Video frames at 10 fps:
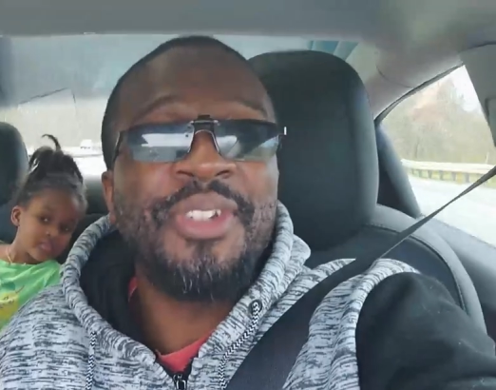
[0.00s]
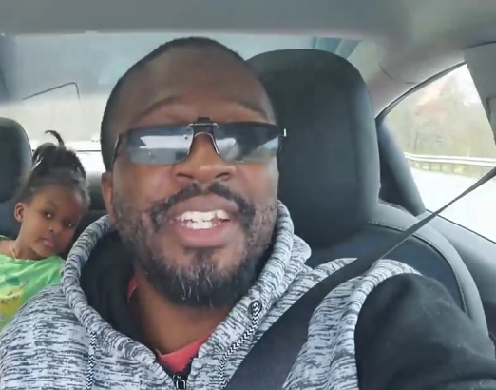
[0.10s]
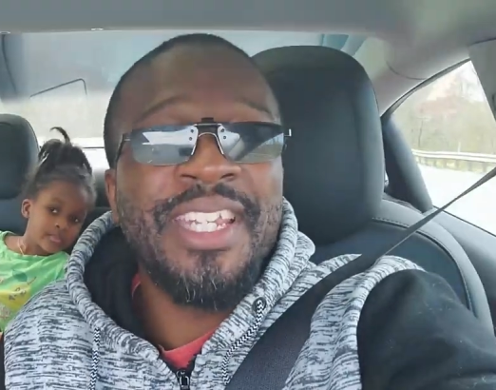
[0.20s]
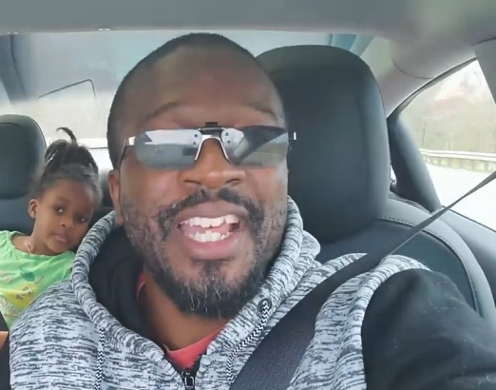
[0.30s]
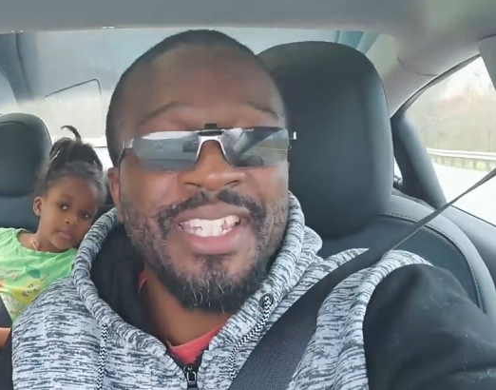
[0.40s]
Speaker 1: in
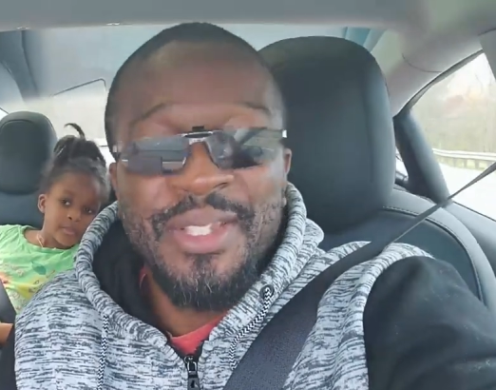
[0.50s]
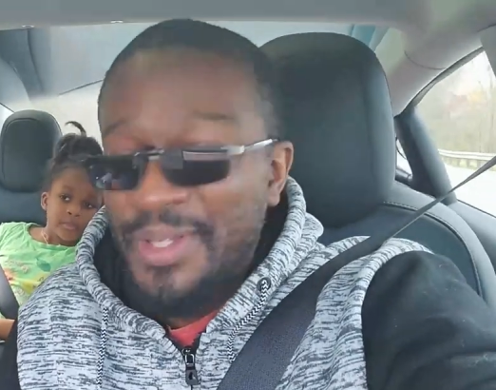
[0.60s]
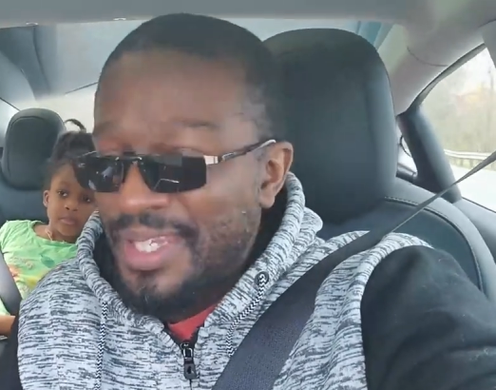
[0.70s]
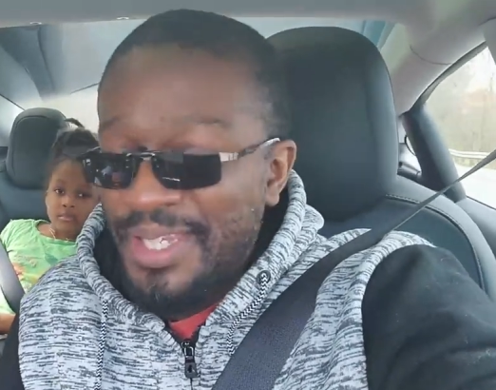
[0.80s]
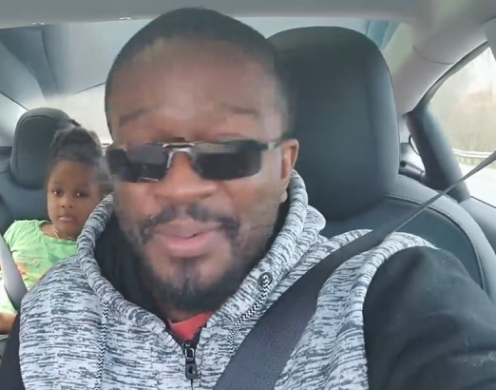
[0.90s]
the Tesla.
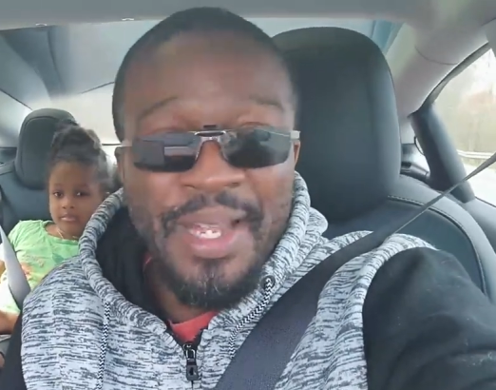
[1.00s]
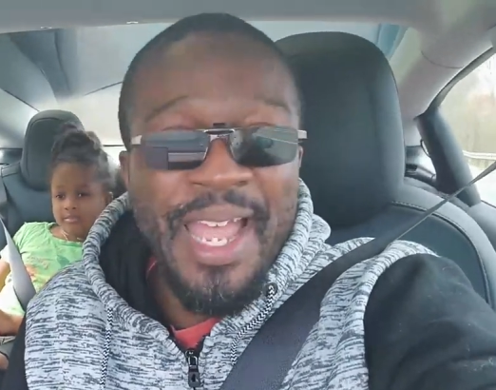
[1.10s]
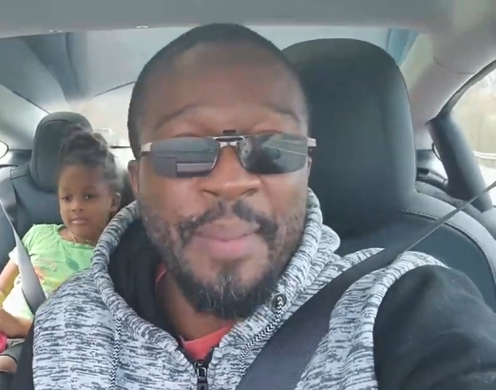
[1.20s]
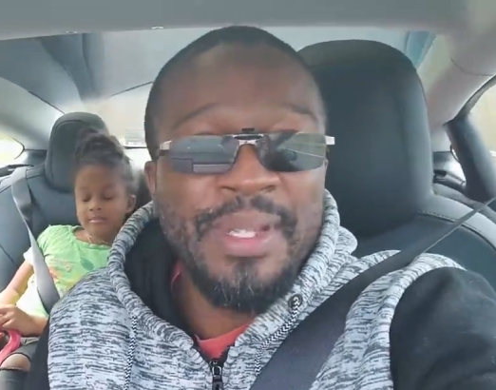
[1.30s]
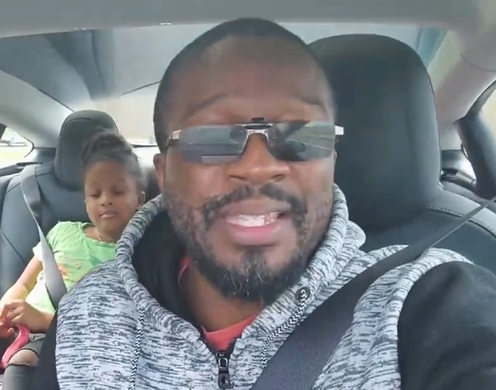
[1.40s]
Let's see what
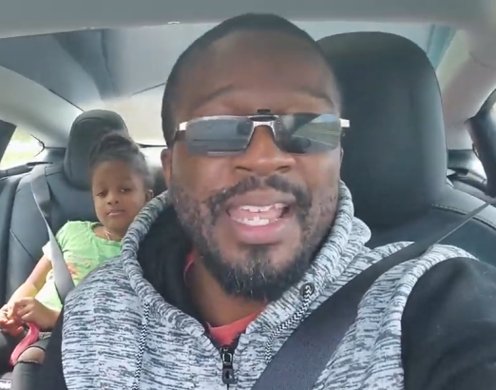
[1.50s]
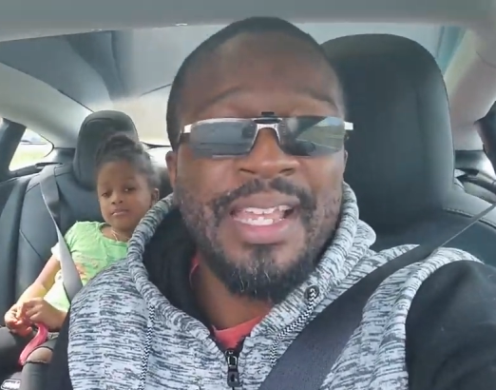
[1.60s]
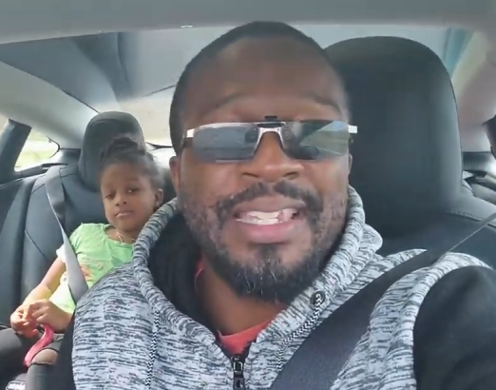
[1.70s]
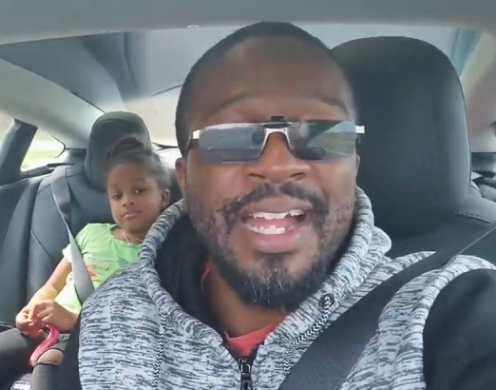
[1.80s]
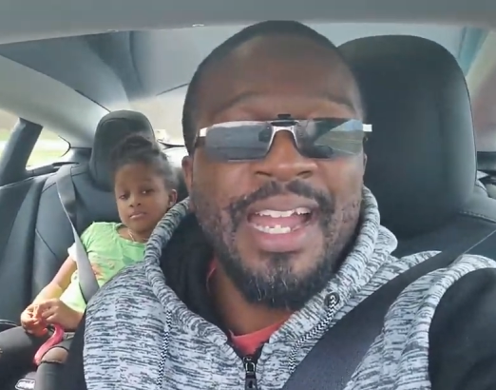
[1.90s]
happens
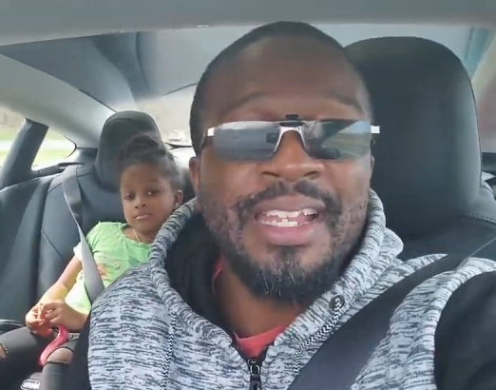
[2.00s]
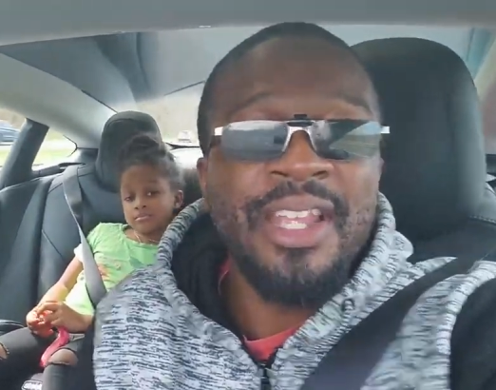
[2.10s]
next. All right,